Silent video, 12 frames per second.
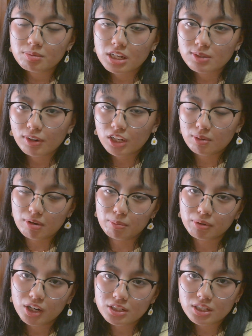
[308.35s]
That's where I keep my
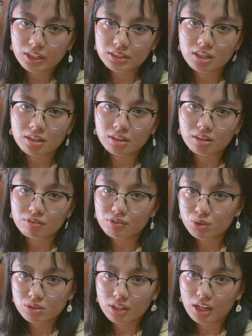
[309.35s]
projects and the
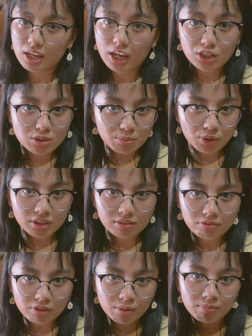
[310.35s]
videos that I export
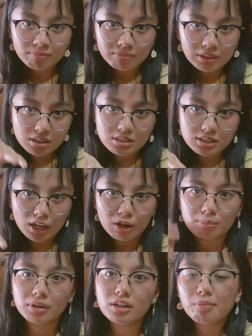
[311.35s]
from this
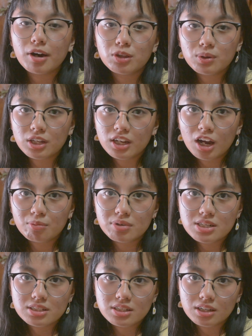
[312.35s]
camera. By the way, the camera
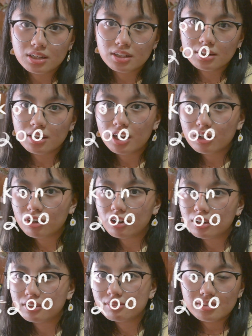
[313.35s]
is a
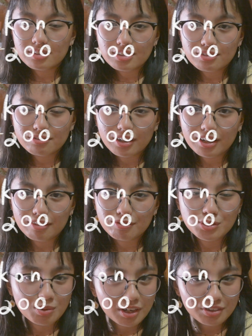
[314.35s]
Nikon
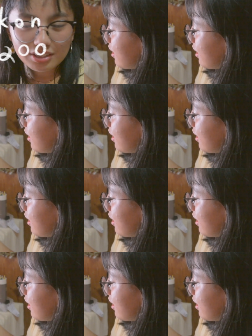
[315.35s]
D5-200.